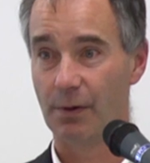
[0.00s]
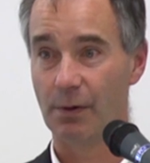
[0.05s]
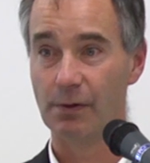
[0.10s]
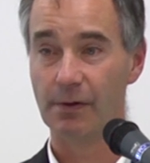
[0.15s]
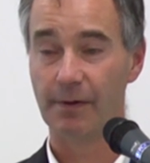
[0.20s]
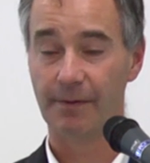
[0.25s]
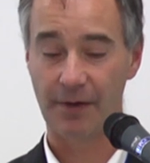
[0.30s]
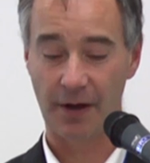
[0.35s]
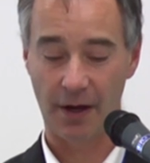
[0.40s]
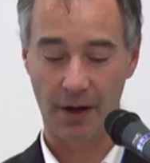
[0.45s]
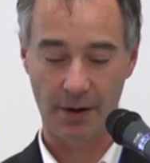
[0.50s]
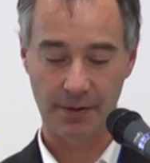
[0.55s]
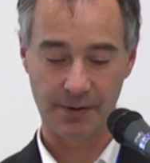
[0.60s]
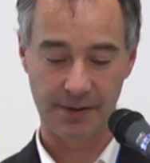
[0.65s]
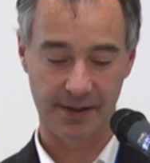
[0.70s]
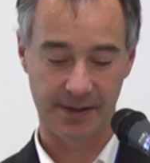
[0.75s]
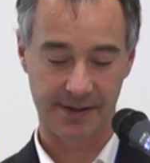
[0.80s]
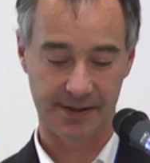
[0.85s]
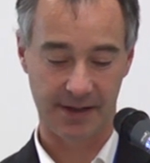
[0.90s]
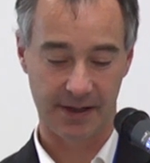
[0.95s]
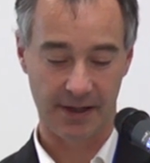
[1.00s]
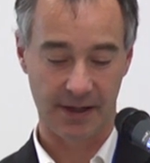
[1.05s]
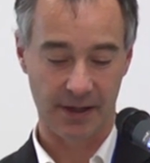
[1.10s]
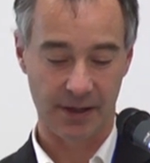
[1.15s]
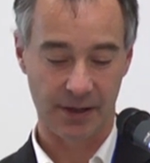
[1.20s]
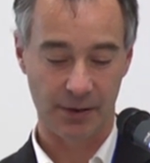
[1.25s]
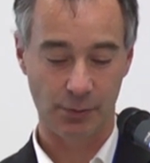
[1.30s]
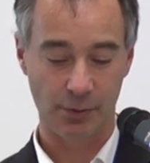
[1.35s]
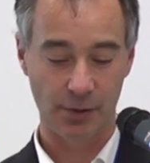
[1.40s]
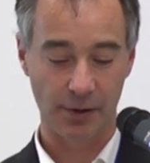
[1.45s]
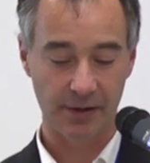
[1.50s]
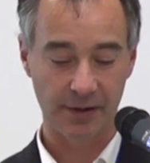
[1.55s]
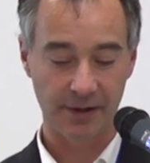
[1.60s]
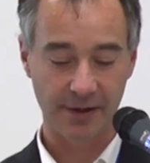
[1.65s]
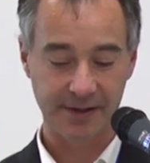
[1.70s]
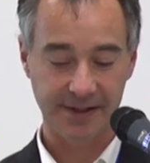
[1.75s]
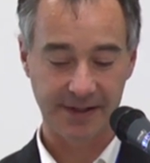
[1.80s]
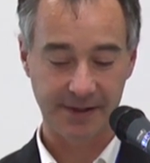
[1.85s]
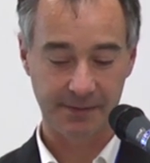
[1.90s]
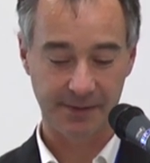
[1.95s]
all of the owners to work
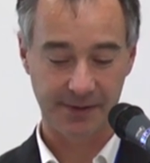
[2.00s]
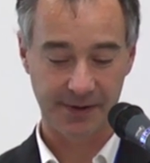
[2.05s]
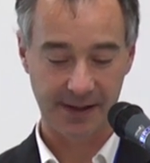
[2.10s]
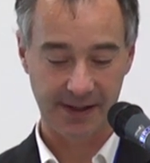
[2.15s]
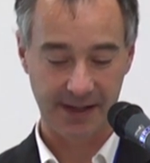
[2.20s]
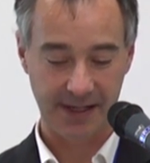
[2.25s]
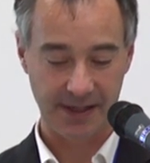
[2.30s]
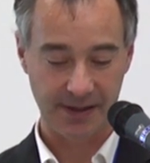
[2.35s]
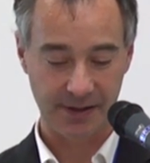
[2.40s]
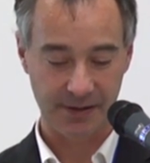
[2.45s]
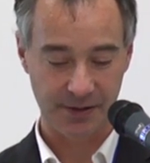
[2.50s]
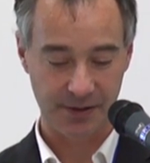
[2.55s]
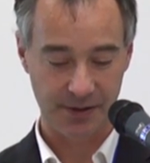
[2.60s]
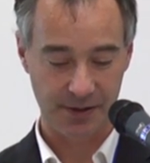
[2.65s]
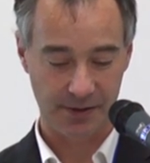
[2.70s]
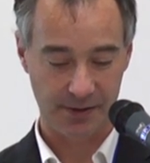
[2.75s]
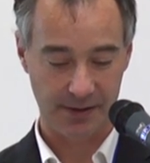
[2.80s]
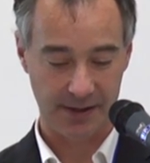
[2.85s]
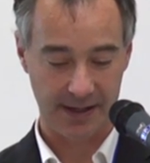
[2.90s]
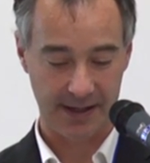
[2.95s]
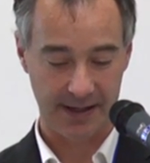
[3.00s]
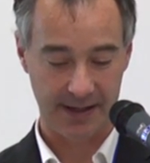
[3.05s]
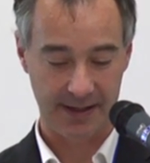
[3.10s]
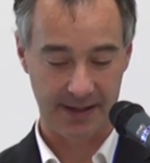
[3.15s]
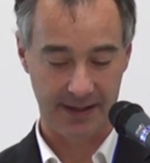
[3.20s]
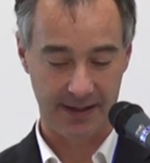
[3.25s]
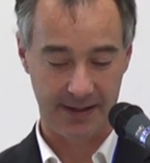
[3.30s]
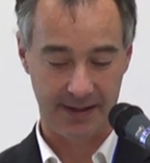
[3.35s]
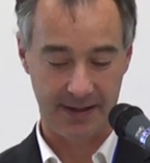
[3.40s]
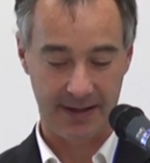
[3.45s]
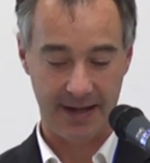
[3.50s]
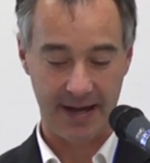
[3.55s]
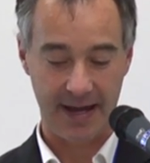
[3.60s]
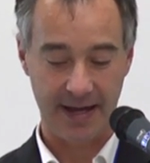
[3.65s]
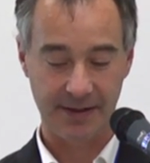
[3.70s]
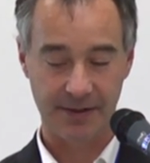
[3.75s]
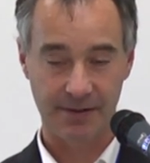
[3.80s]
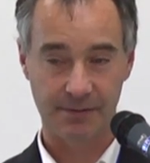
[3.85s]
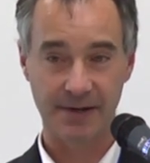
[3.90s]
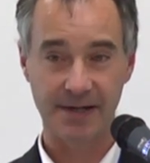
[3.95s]
closely with the lead insurer
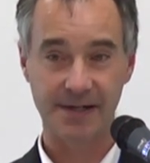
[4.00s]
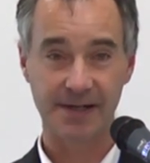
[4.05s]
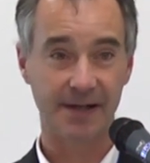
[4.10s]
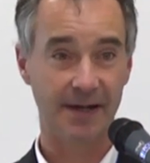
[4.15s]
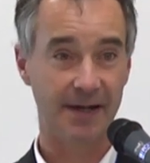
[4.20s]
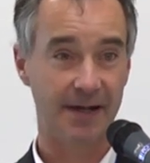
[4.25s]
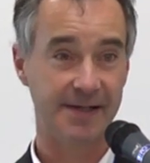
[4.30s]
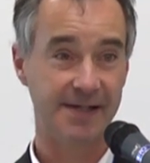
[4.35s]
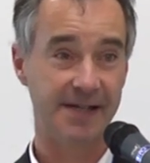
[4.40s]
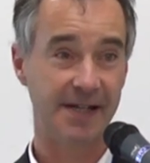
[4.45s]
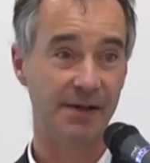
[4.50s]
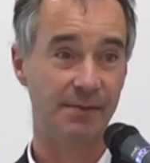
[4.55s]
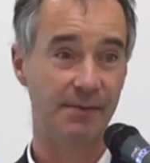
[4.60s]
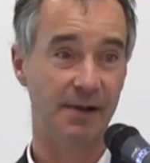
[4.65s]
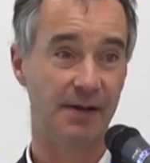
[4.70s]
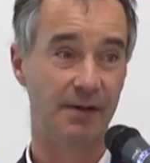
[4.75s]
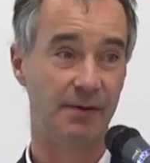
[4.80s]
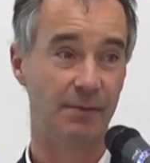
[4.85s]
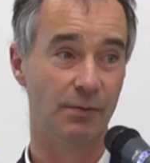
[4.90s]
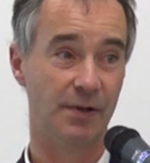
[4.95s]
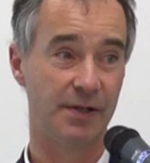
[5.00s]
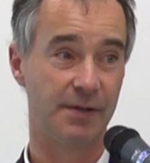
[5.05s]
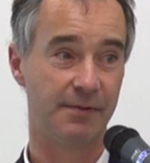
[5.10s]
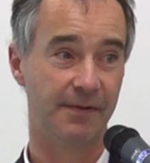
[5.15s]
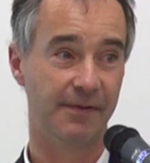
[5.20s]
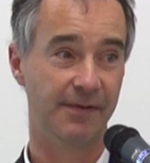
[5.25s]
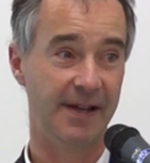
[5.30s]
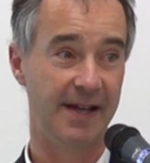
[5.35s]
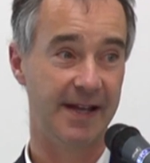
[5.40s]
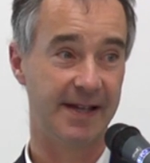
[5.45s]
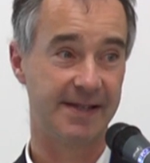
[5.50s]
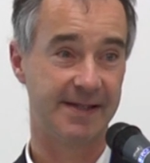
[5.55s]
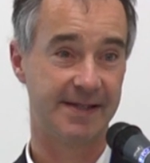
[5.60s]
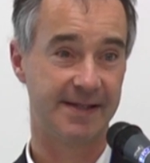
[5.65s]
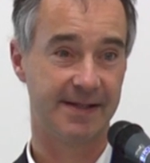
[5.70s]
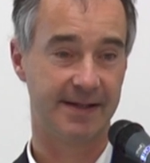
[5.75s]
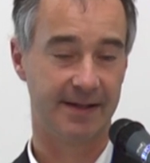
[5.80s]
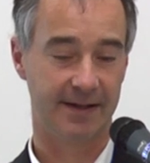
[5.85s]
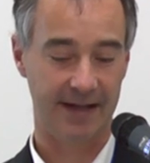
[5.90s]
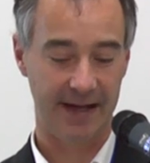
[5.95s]
and to reach a settlement which
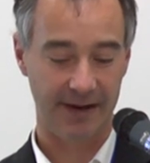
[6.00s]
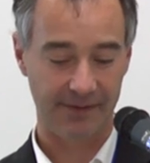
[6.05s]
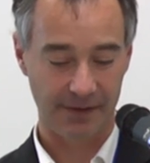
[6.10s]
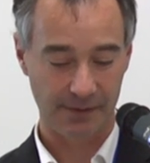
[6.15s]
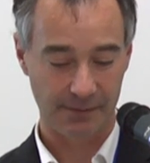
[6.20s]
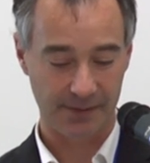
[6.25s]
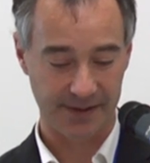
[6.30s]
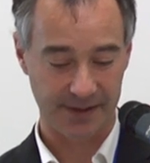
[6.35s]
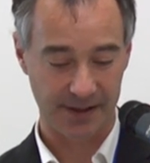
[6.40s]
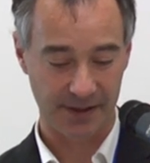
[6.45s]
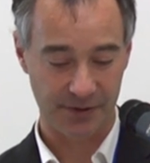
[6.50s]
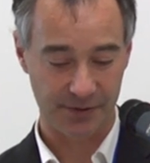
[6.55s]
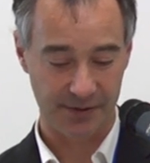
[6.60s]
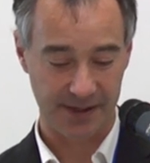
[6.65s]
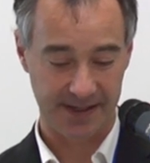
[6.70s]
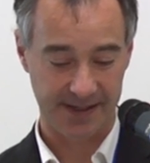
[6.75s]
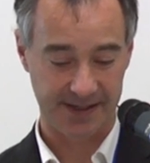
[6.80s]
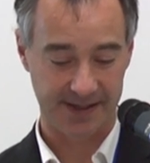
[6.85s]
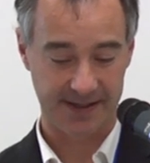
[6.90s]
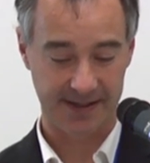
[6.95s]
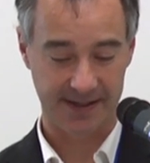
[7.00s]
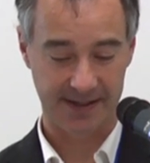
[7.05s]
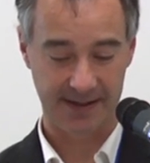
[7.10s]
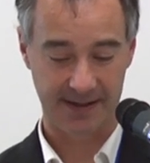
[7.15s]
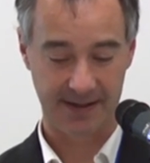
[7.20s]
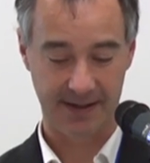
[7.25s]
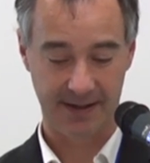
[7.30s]
reflects everyone's interests.